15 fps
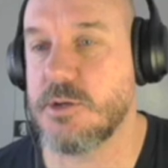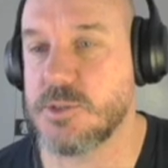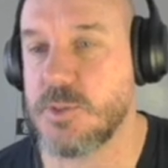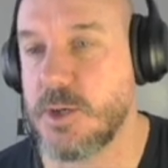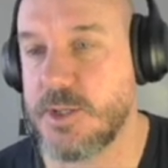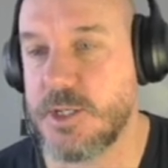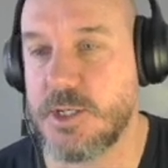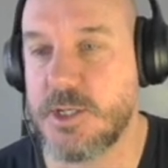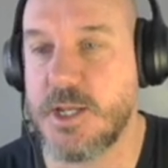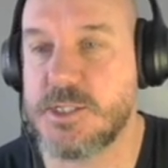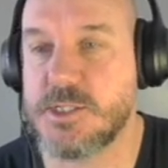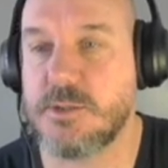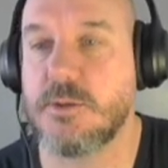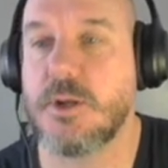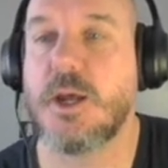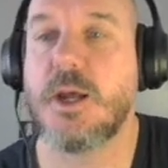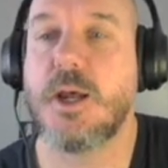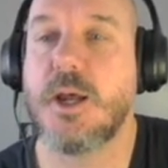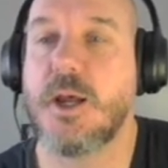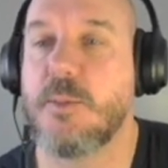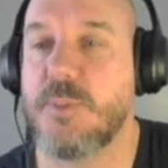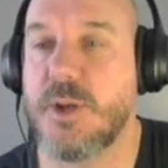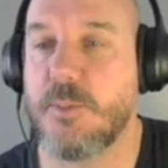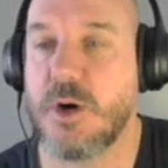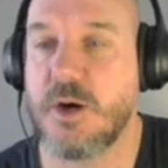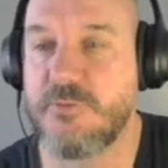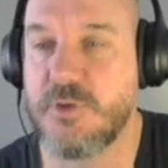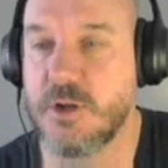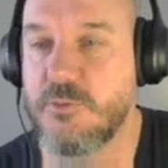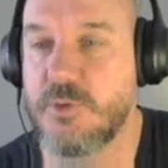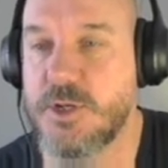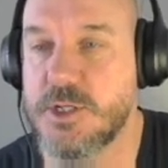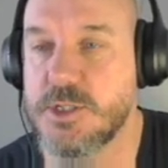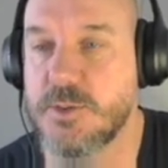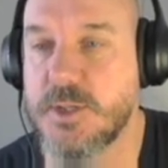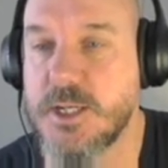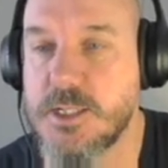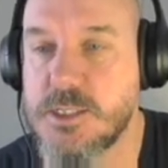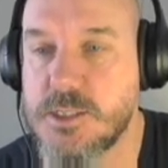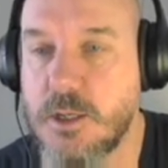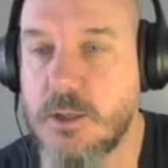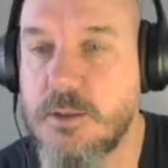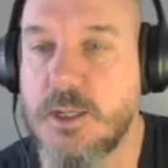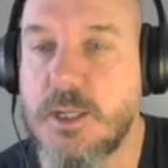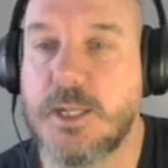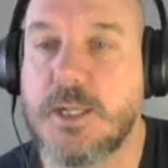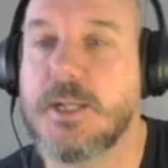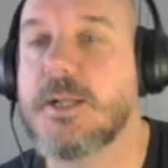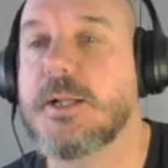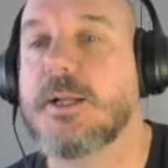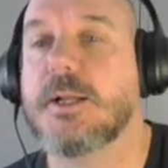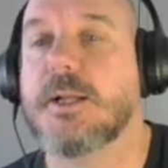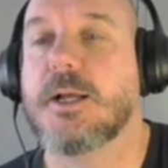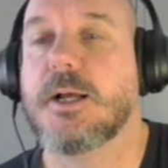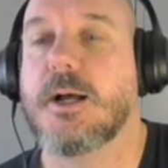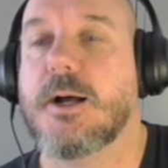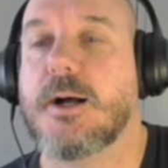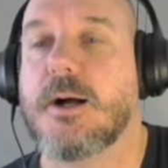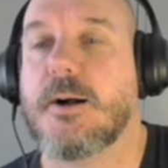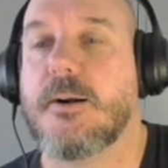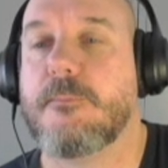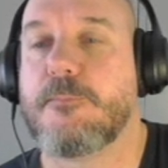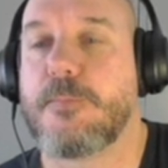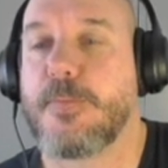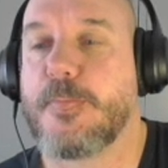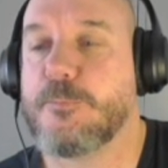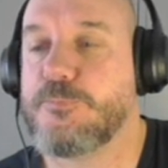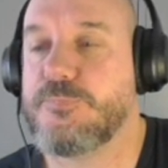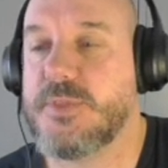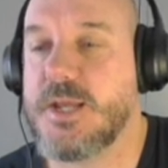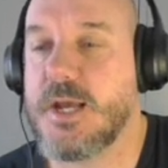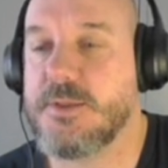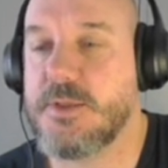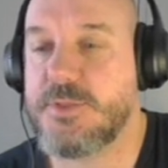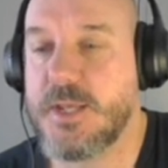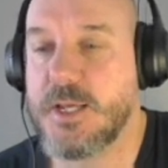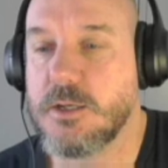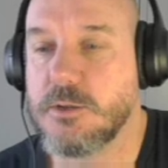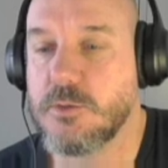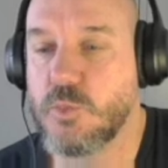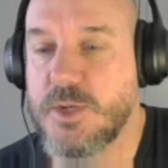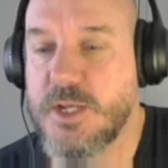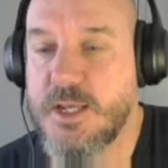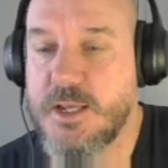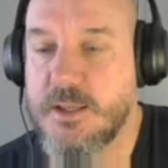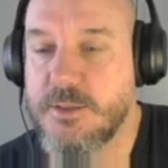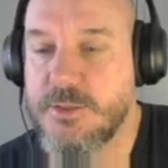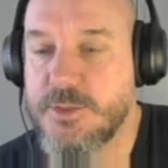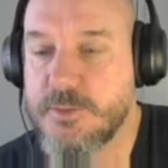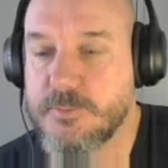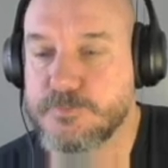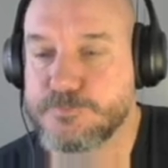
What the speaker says: well that you need to be mindful of when you're doing it. So the other thing with